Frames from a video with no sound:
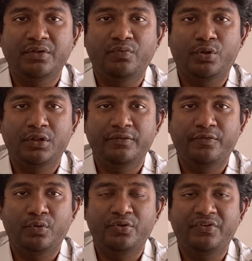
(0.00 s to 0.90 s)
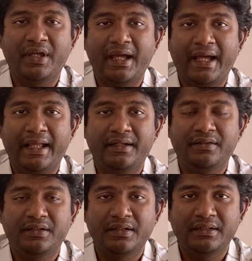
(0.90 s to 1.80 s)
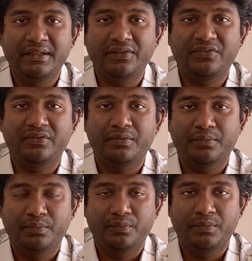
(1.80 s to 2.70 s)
the vocal folds, and this